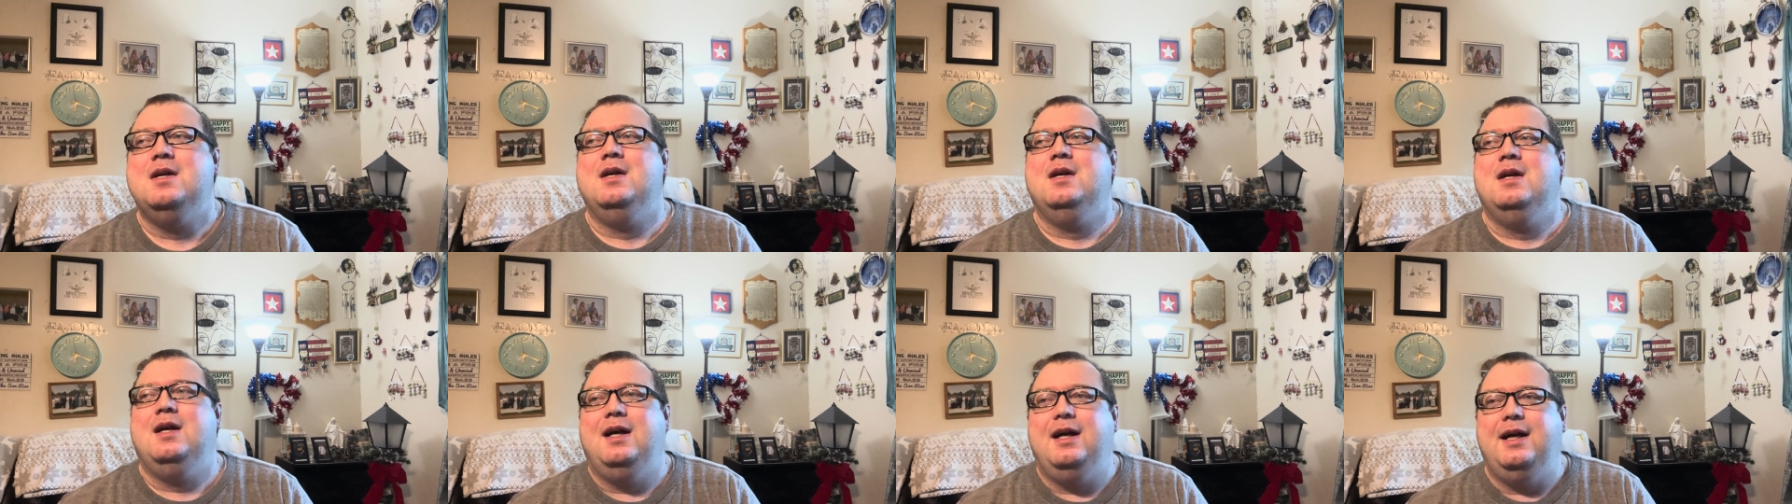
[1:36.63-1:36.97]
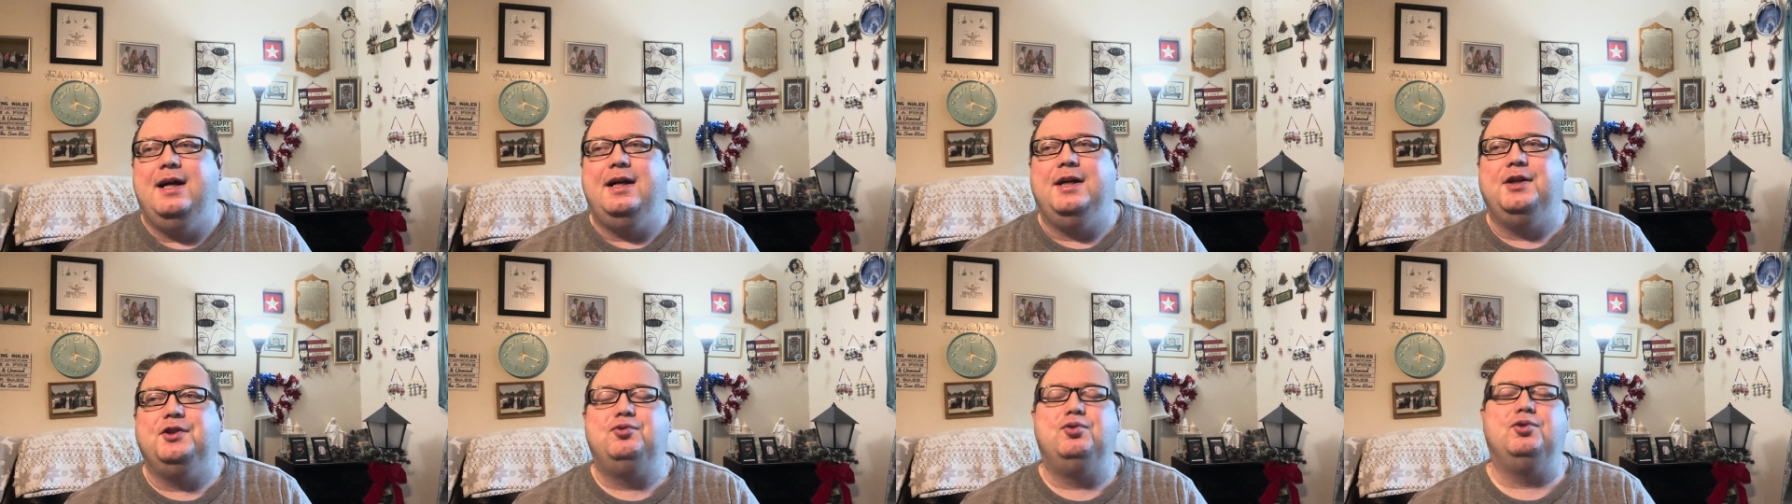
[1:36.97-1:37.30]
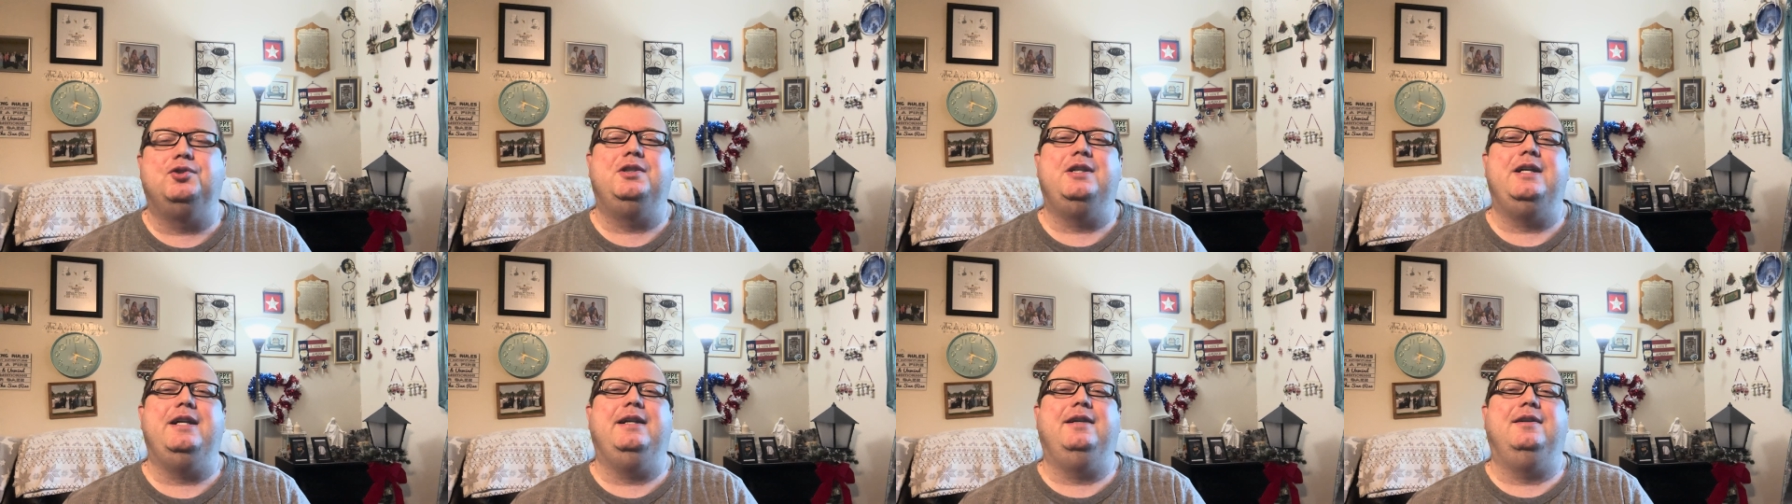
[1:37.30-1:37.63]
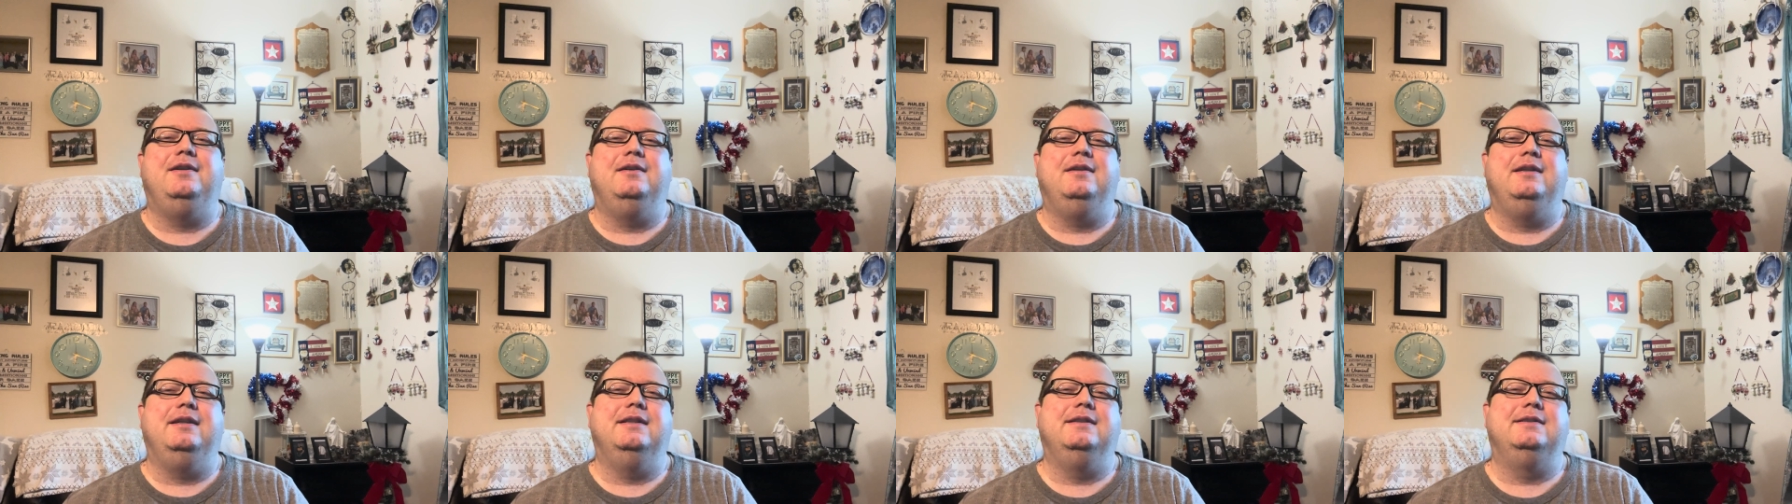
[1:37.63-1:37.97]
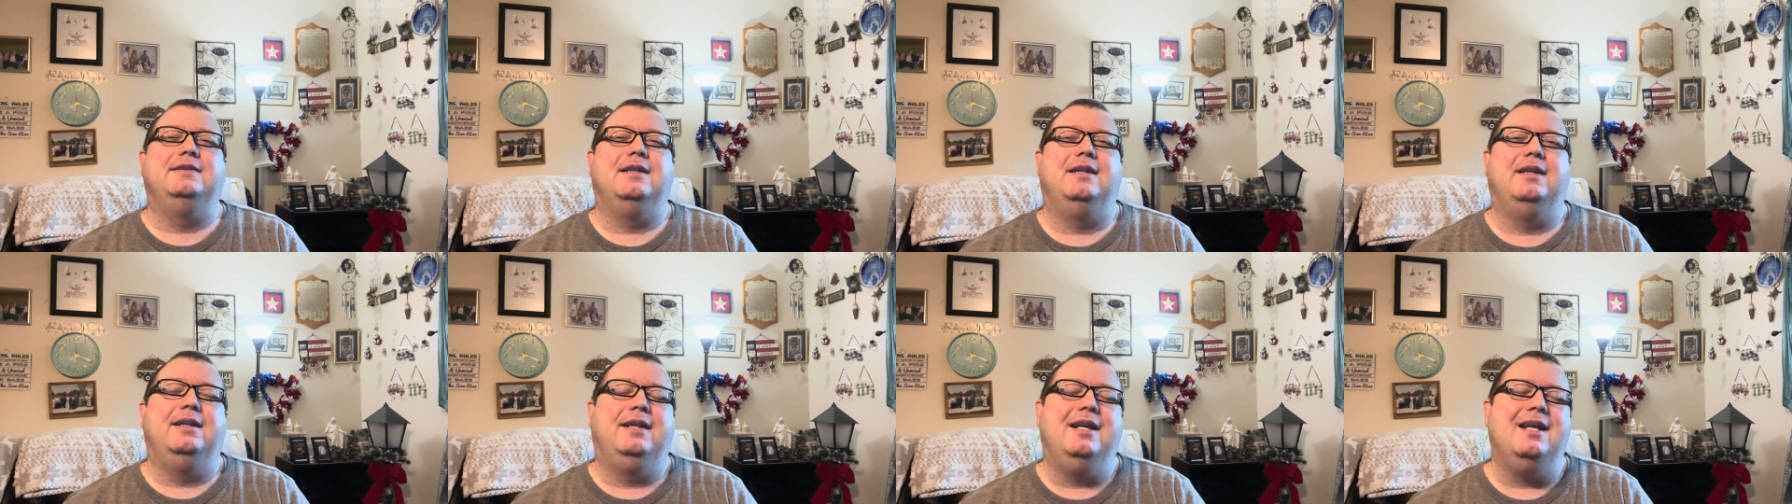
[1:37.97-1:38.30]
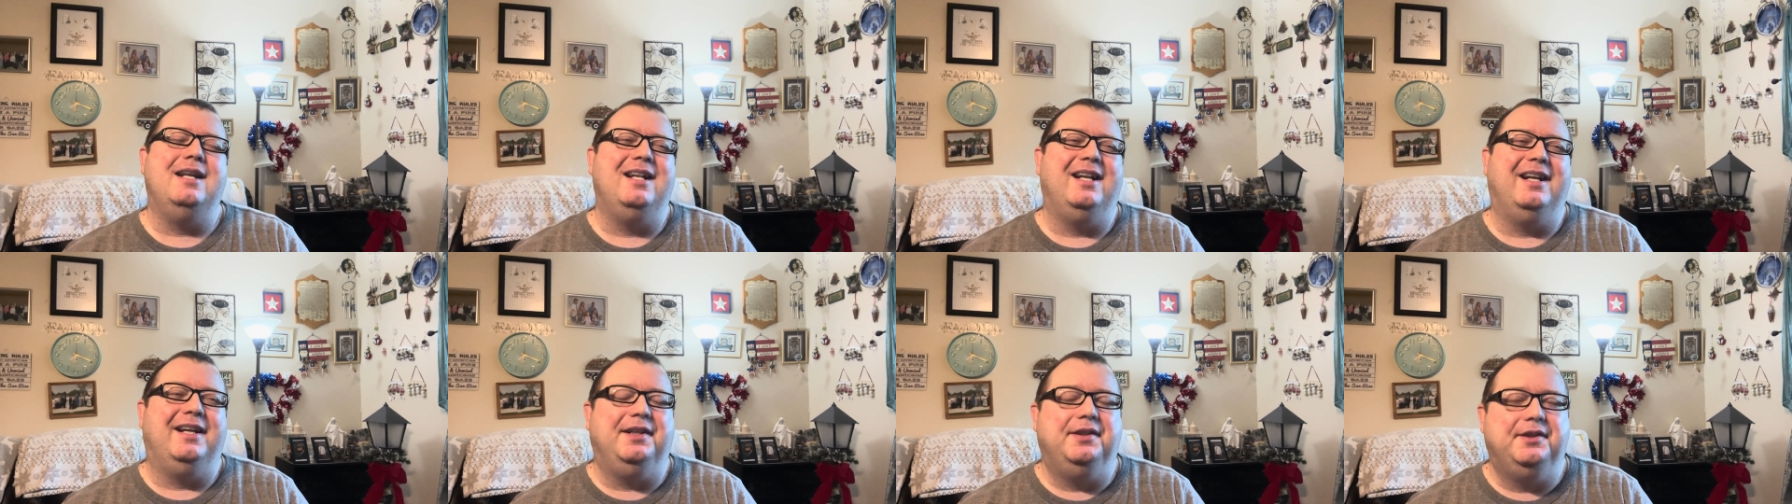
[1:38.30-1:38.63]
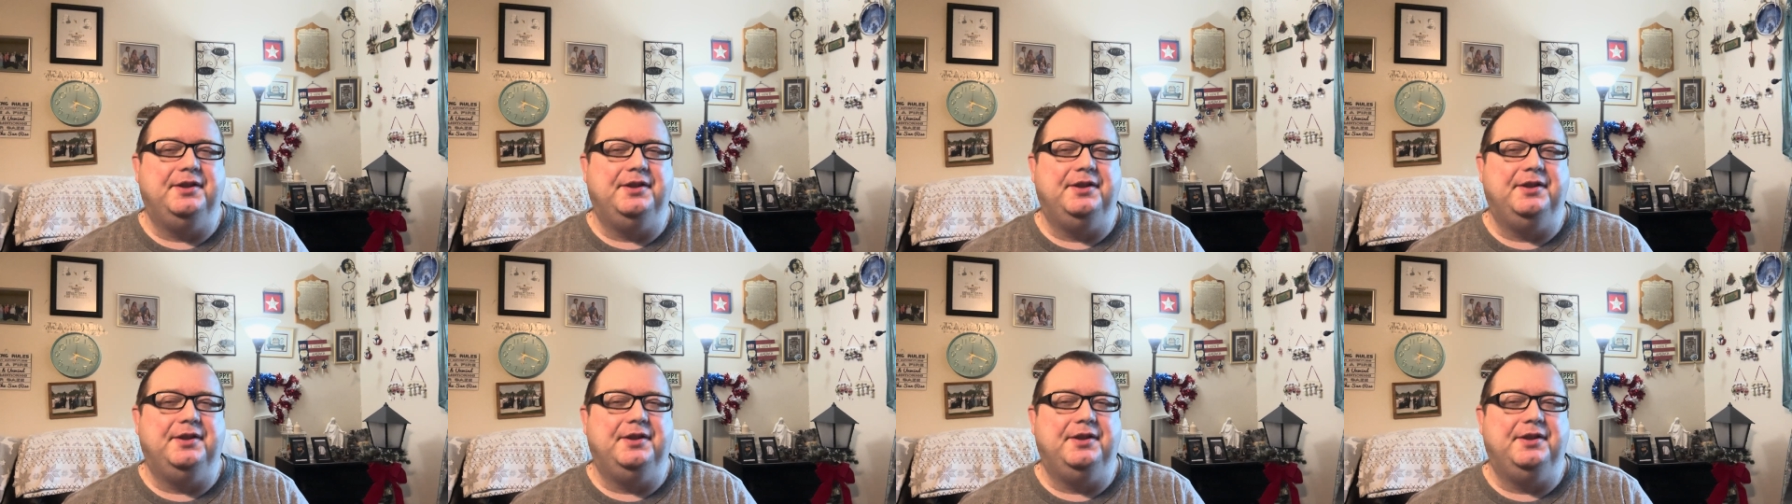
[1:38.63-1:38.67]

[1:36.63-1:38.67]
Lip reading: Schwarzenegger is kind of like a